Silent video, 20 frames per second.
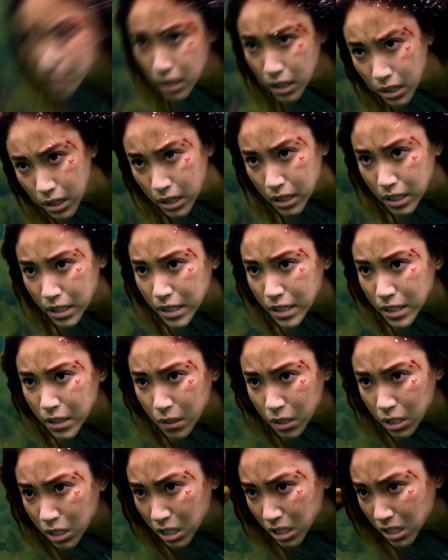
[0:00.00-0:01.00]
Ava's
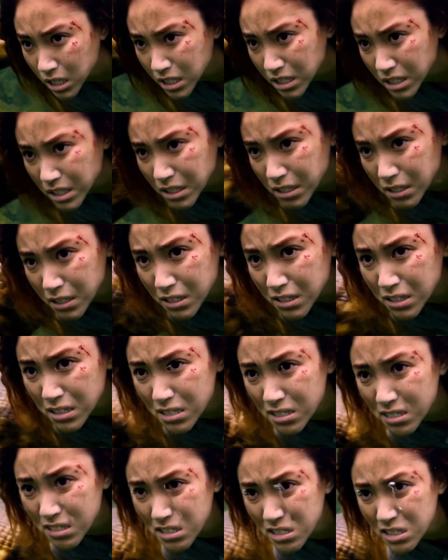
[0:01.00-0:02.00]
scream
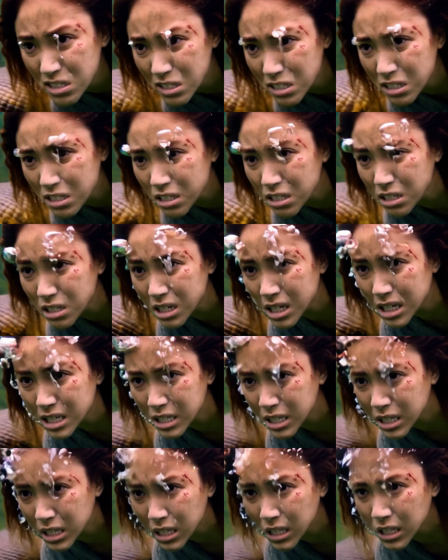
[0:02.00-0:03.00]
echoes through the swamp
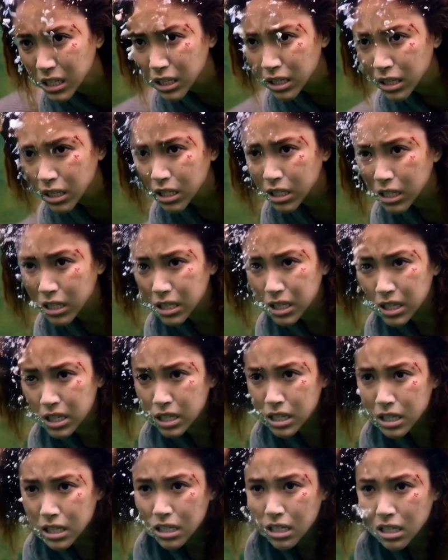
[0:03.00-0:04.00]
as she dives,
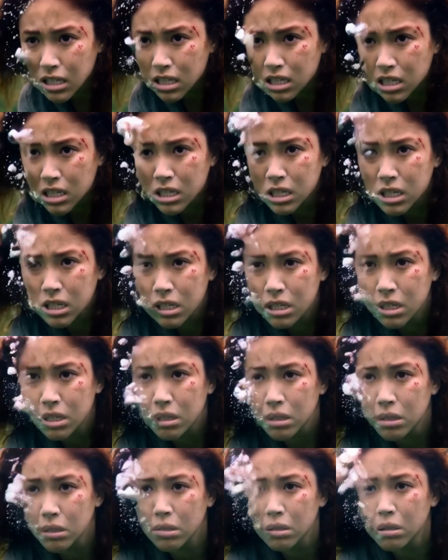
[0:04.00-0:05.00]
barely
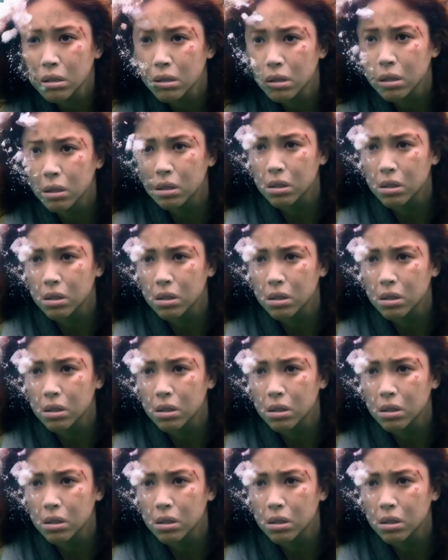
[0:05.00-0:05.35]
dodging its snapping